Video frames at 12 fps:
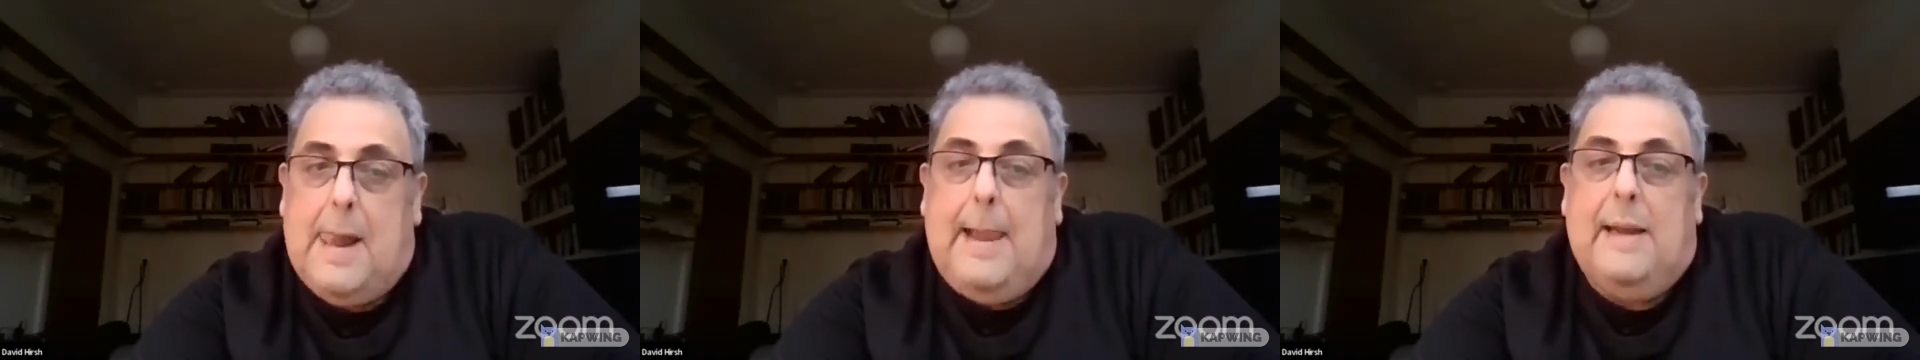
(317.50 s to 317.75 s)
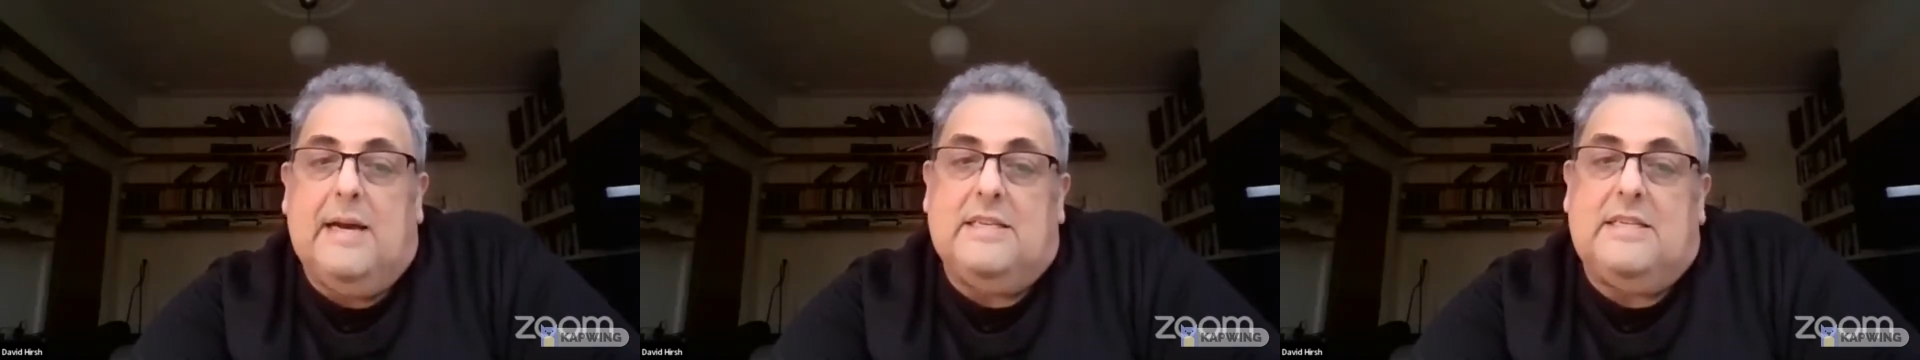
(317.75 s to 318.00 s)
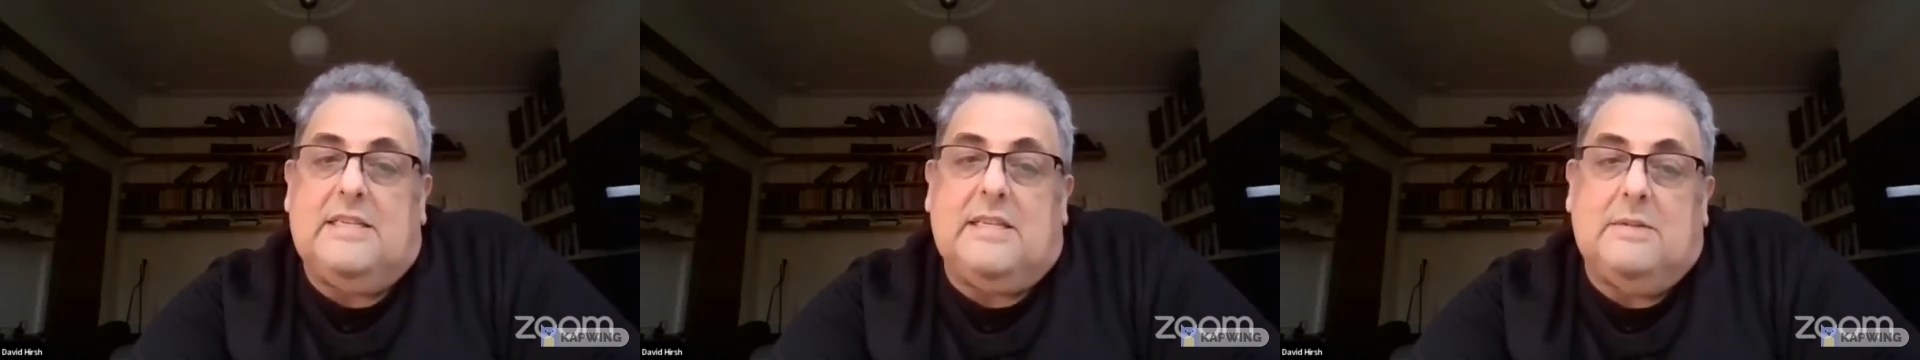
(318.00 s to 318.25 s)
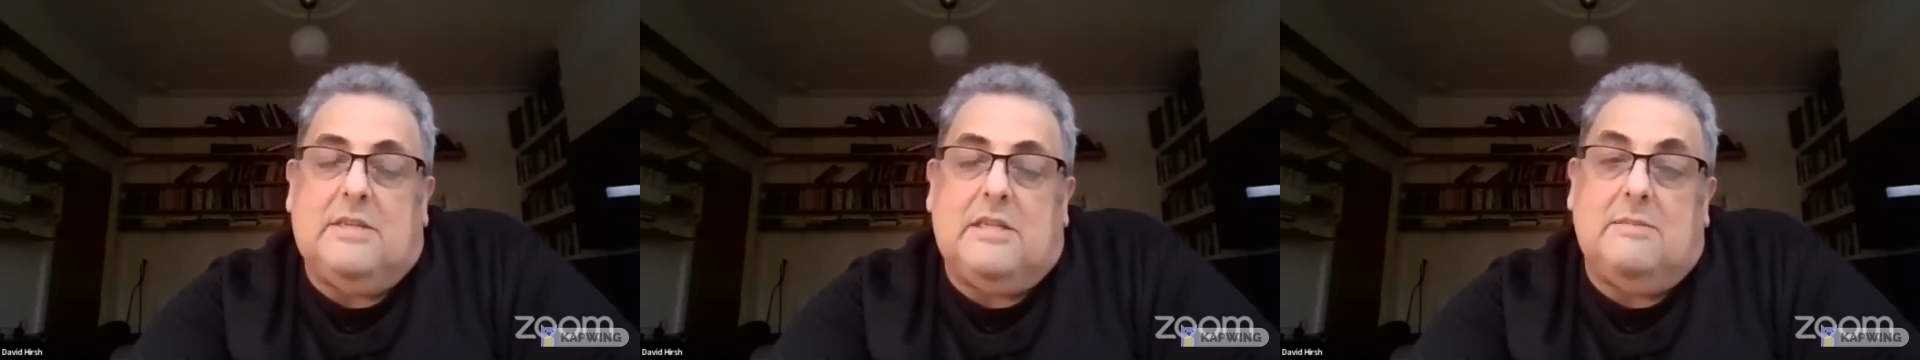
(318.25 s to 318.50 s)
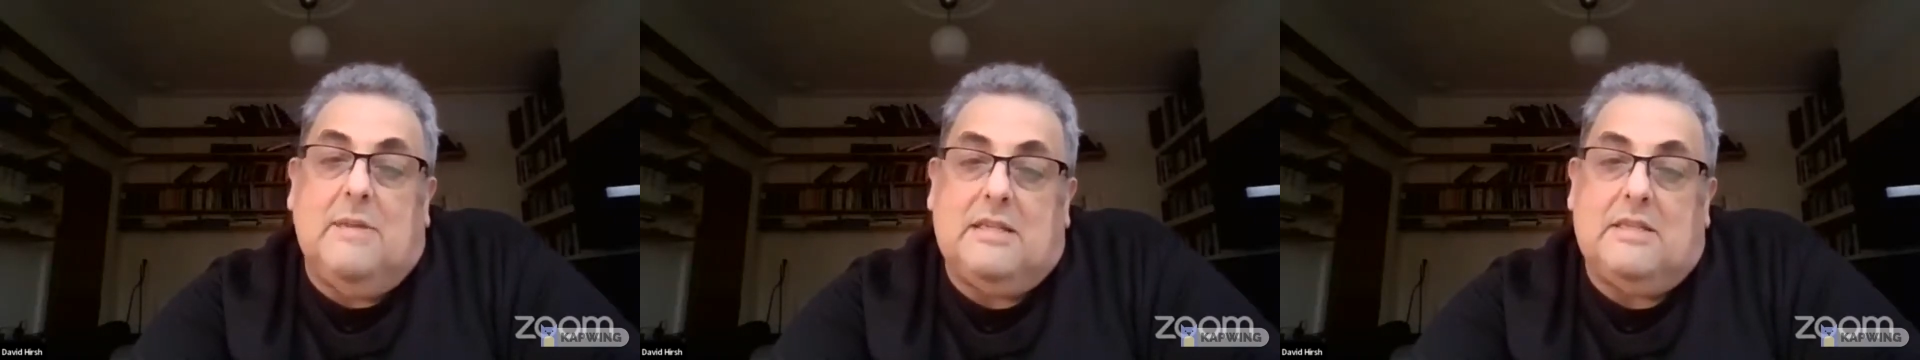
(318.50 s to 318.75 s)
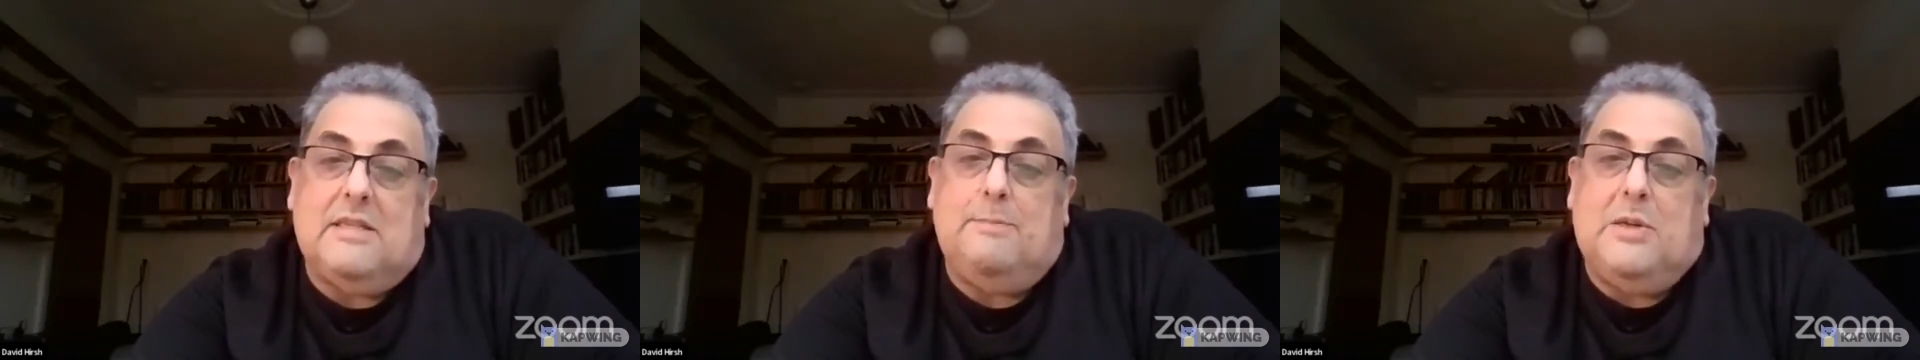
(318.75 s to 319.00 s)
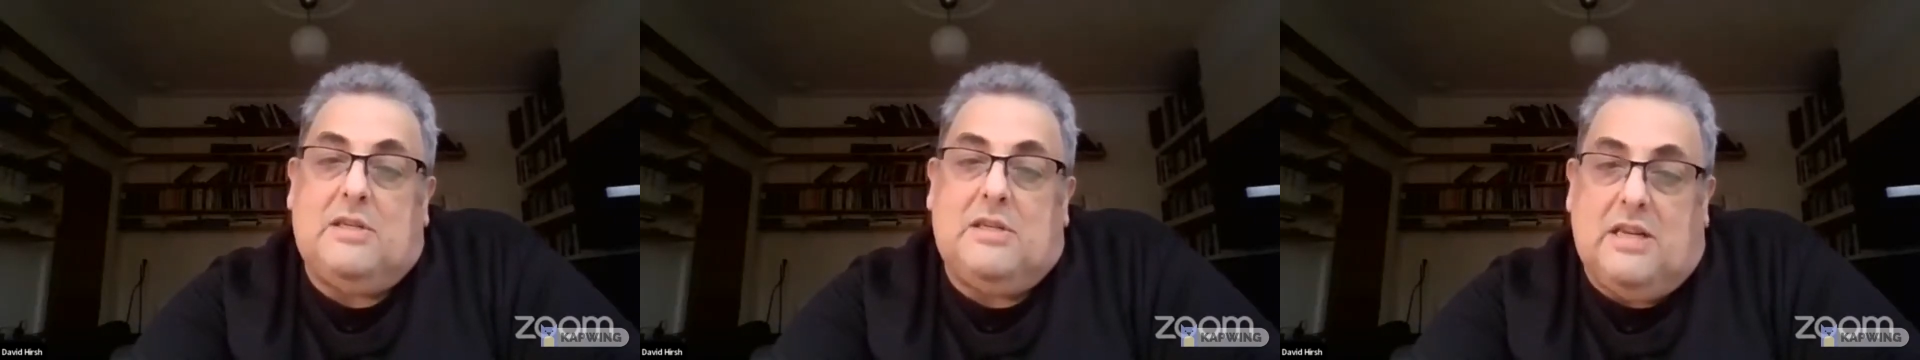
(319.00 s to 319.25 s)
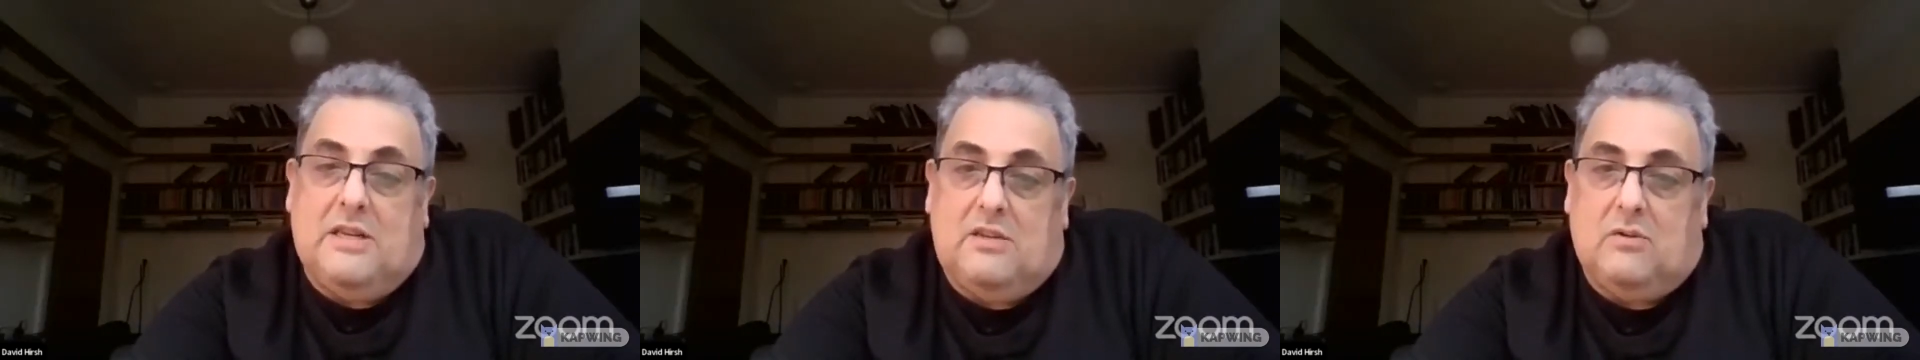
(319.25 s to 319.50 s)
Anti-Semitism has the
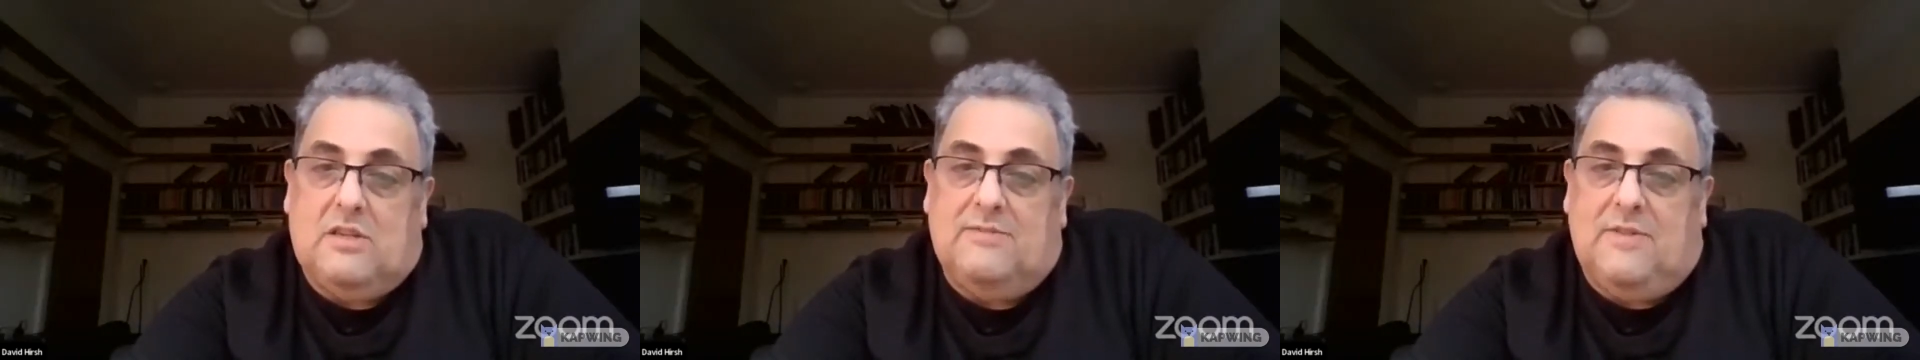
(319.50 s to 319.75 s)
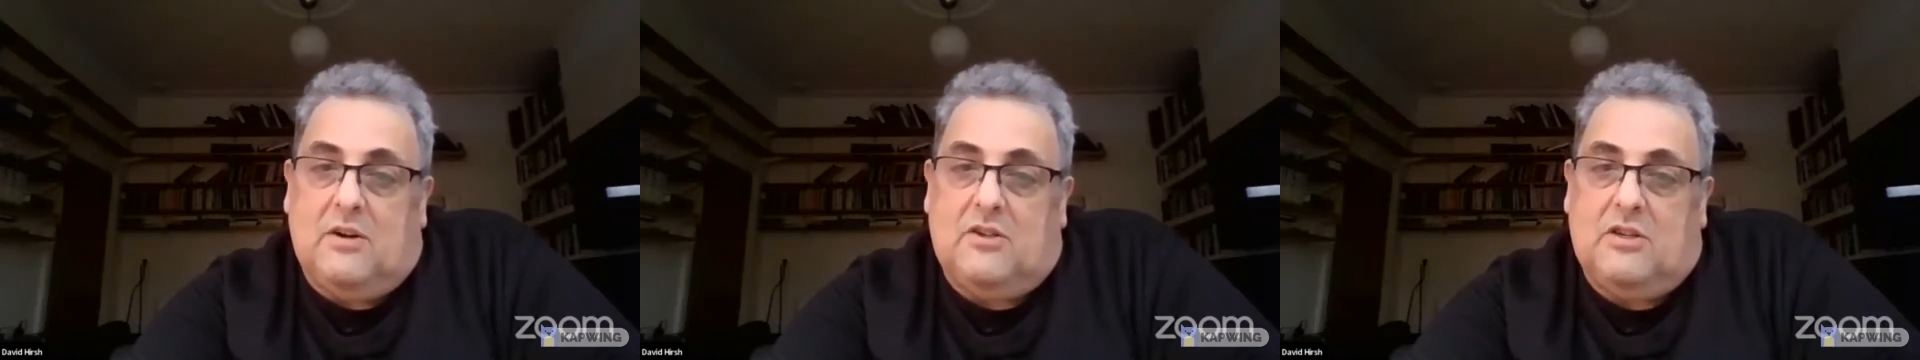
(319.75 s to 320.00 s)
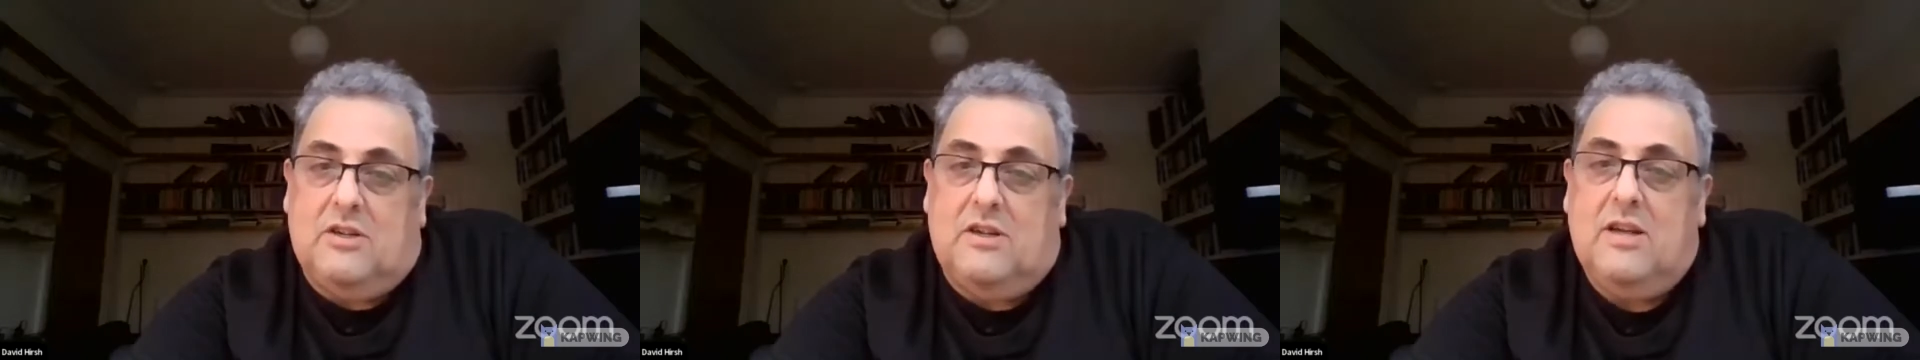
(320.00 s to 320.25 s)
potential to function